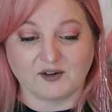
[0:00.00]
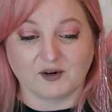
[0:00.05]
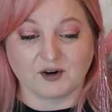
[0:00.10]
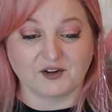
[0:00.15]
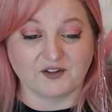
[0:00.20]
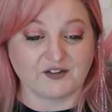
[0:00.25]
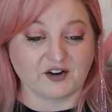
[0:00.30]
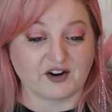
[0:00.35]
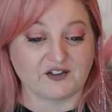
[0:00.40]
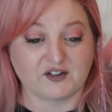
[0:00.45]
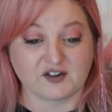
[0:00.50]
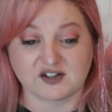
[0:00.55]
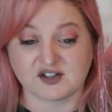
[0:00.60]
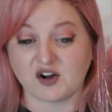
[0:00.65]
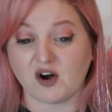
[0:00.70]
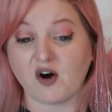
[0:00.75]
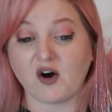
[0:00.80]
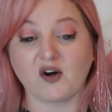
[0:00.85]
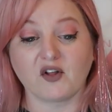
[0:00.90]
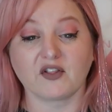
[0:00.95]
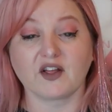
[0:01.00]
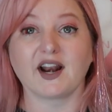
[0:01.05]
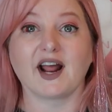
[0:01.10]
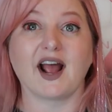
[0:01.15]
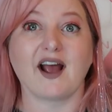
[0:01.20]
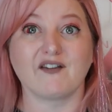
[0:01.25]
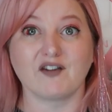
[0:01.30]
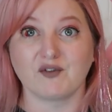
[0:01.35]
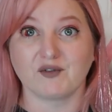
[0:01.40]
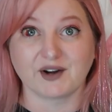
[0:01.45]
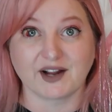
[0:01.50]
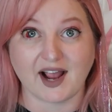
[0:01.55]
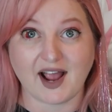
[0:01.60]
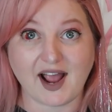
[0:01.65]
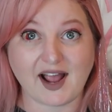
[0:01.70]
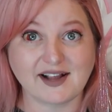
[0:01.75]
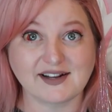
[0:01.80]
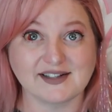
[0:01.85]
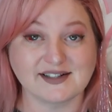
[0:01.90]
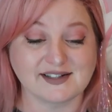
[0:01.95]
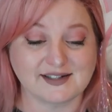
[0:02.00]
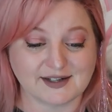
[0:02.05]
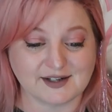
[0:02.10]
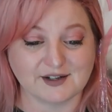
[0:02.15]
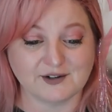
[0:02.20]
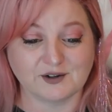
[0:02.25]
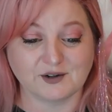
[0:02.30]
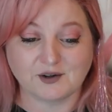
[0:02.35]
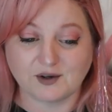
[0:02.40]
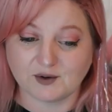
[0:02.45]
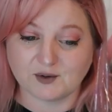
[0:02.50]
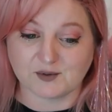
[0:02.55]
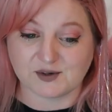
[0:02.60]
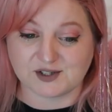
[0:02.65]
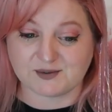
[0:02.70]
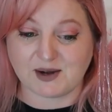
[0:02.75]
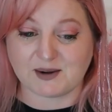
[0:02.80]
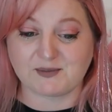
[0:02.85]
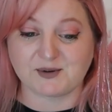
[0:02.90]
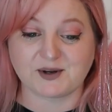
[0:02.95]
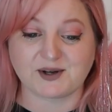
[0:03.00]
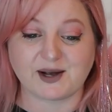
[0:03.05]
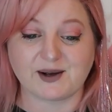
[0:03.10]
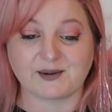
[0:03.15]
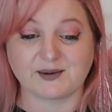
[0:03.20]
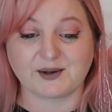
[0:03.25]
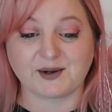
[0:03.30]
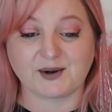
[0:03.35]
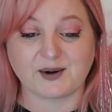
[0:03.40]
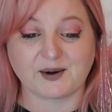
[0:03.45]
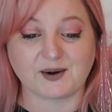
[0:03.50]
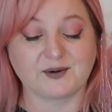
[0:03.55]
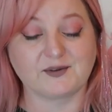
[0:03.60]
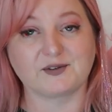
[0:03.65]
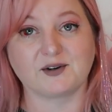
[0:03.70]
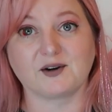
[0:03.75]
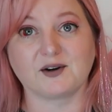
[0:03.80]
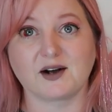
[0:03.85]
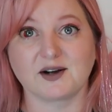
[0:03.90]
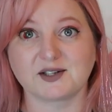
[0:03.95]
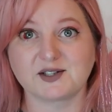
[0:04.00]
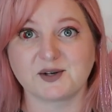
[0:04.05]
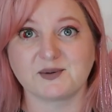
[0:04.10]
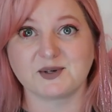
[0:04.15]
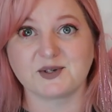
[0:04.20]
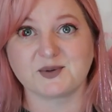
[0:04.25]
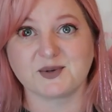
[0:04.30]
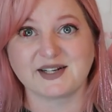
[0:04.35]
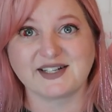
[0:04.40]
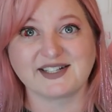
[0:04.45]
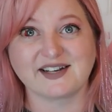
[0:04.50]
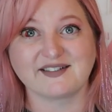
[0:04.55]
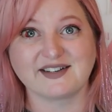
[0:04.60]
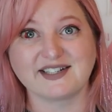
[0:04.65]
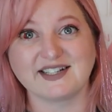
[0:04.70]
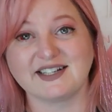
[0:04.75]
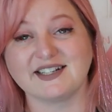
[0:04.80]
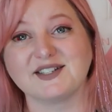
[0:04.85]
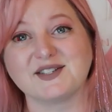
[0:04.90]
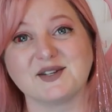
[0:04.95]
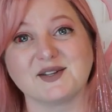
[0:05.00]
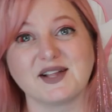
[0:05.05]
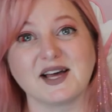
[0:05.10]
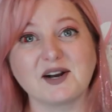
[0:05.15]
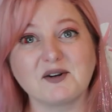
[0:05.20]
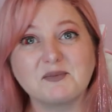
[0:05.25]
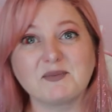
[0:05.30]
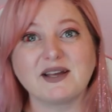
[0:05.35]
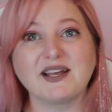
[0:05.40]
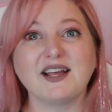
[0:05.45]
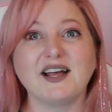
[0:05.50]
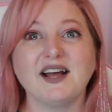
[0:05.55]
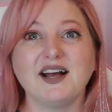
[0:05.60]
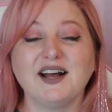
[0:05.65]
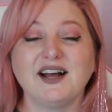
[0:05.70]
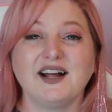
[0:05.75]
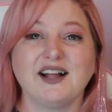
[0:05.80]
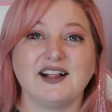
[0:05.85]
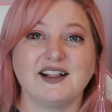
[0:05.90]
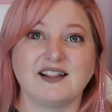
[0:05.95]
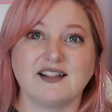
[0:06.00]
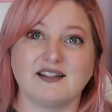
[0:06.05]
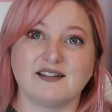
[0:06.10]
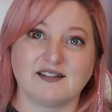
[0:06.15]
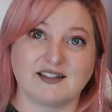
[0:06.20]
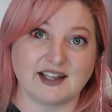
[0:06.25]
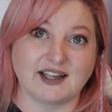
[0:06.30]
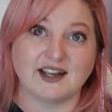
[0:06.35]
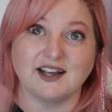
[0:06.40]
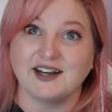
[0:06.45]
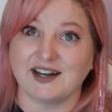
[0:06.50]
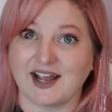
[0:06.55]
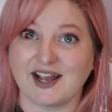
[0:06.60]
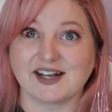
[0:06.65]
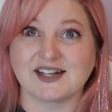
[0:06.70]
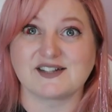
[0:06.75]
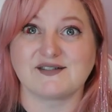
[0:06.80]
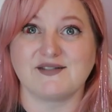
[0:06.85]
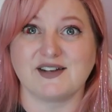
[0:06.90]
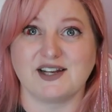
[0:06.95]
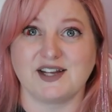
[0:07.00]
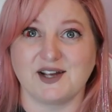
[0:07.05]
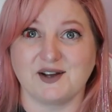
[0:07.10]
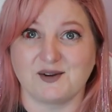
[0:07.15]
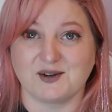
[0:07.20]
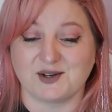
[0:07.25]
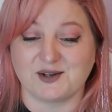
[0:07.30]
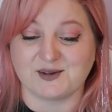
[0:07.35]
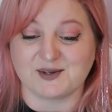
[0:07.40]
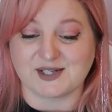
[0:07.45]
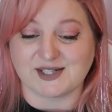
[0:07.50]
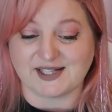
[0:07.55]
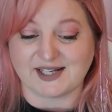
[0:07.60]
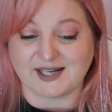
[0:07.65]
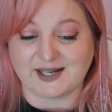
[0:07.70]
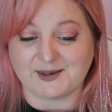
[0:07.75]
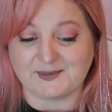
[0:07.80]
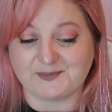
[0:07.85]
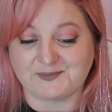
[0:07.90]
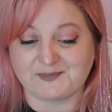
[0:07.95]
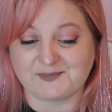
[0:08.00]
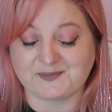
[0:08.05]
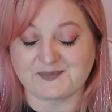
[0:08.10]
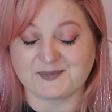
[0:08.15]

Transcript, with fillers: or the very first haul that I haven't reacted to, was my book outlet haul for October 2017. So that'll be the next video you see.